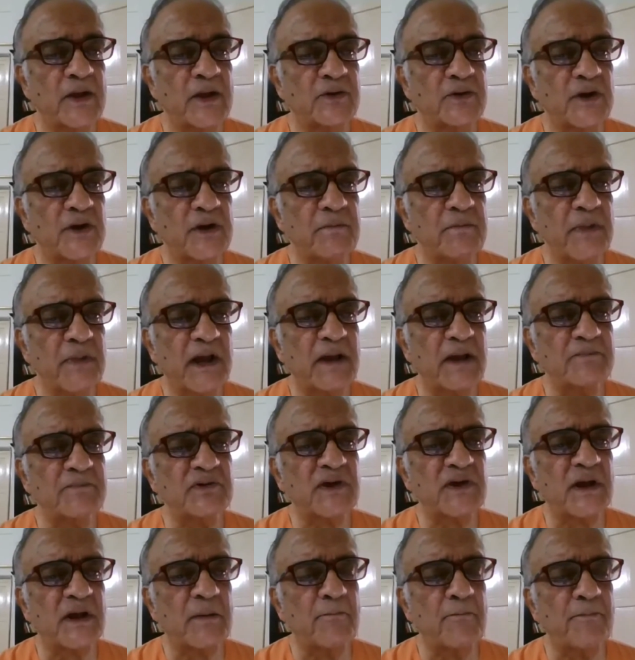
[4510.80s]
So it
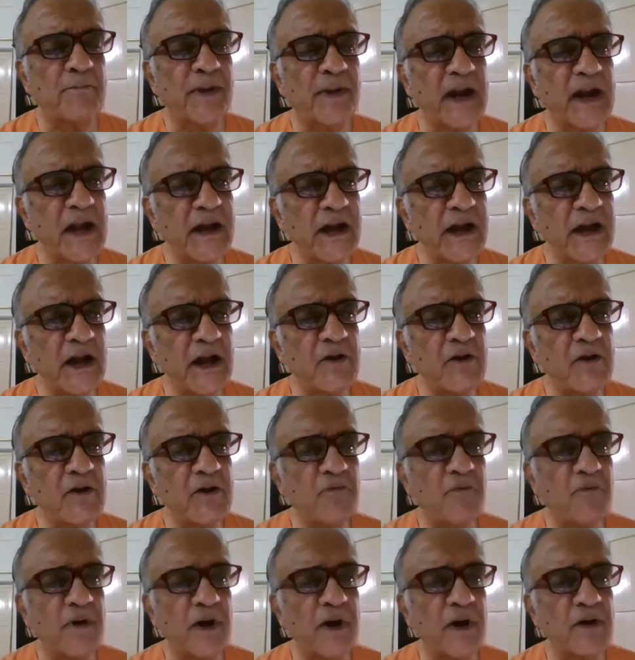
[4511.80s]
becomes completely
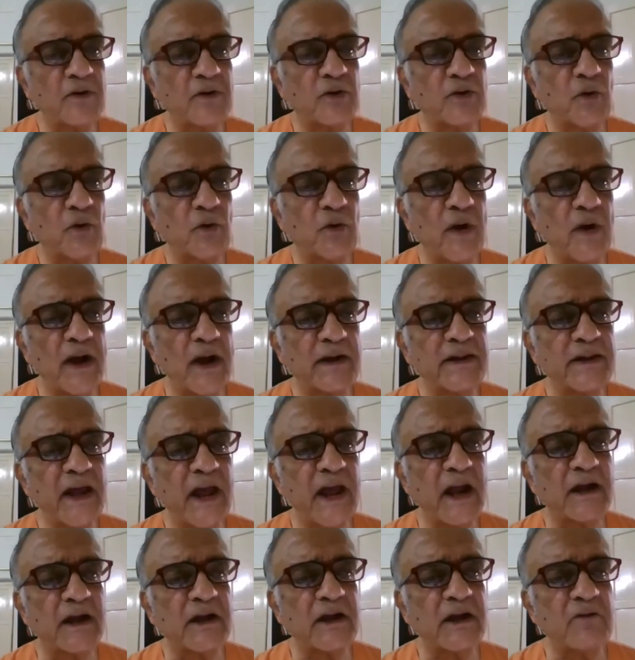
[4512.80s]
different, though at
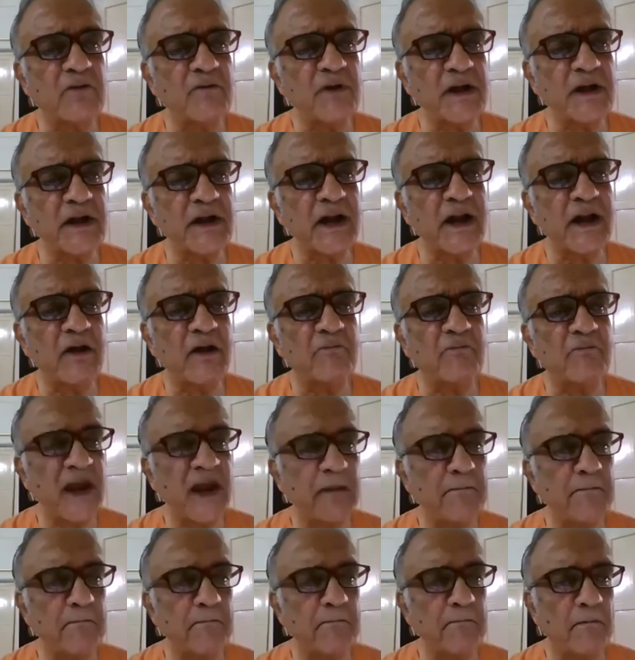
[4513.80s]
the activity
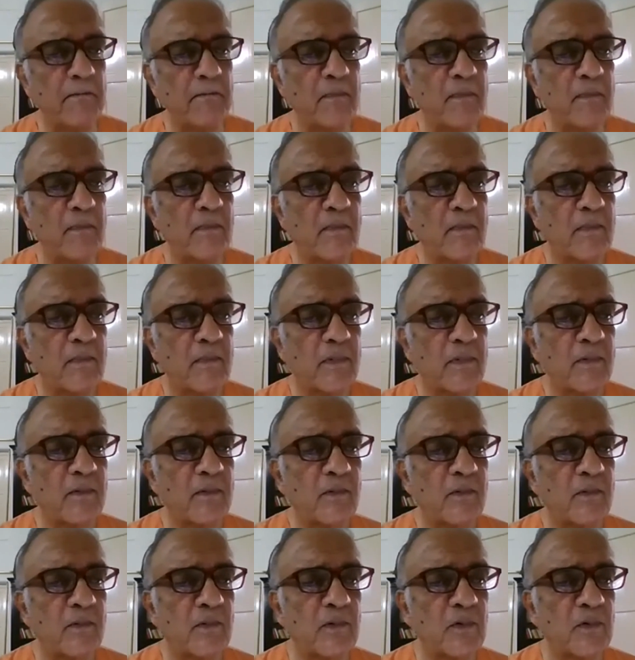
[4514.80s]
level, it's the same.
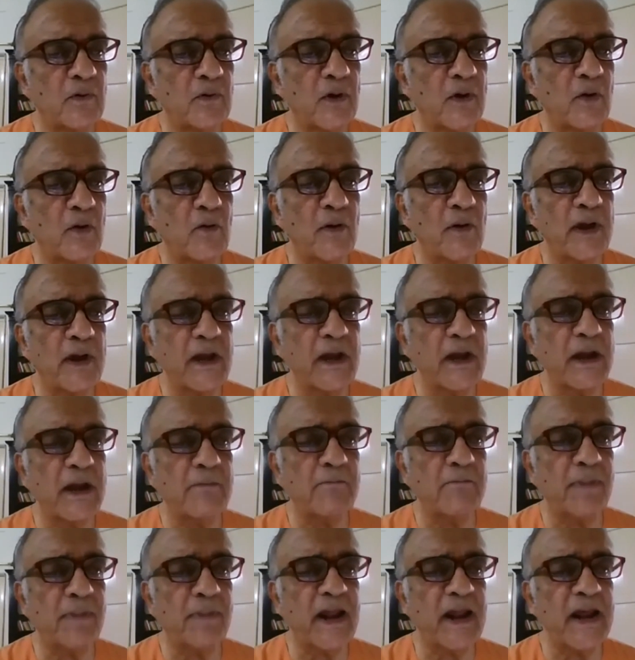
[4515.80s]
You're going
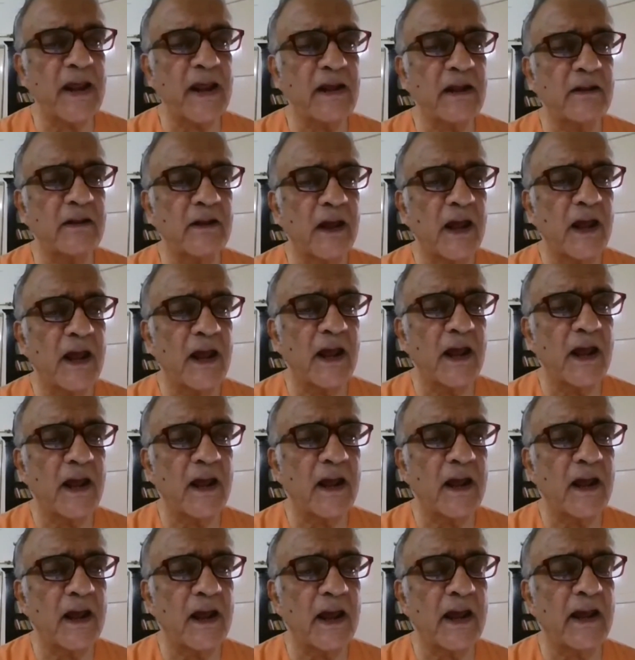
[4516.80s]
and playing
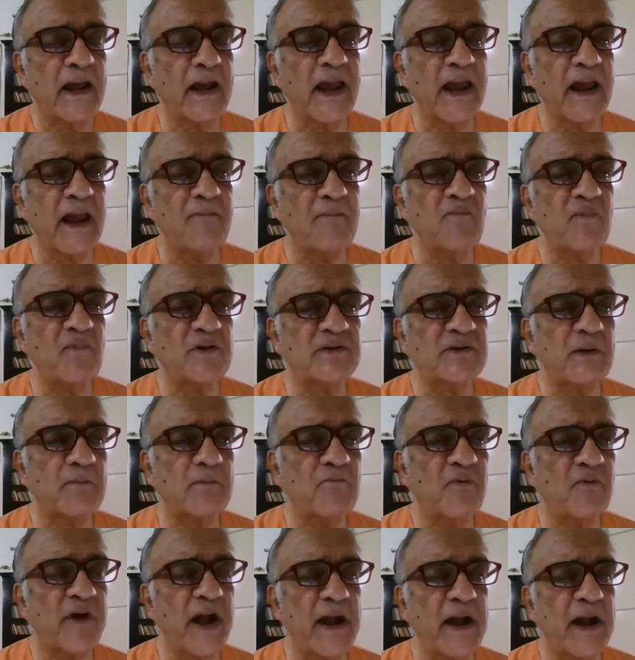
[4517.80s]
a game with some
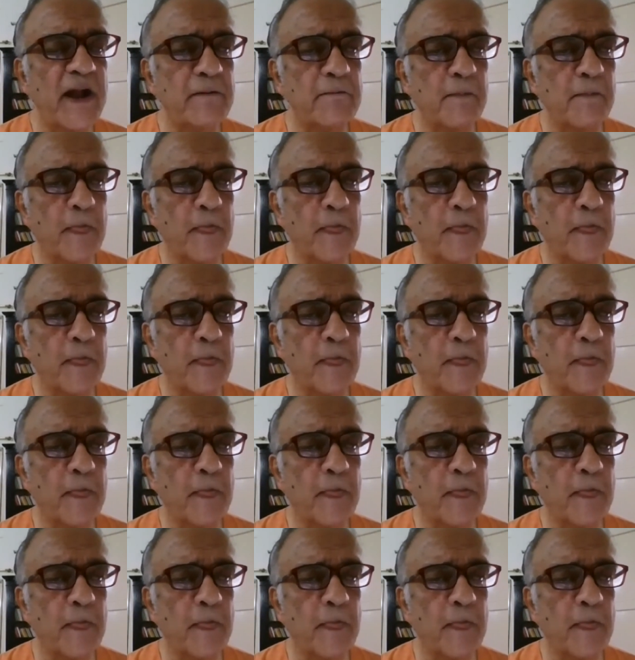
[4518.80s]
friend.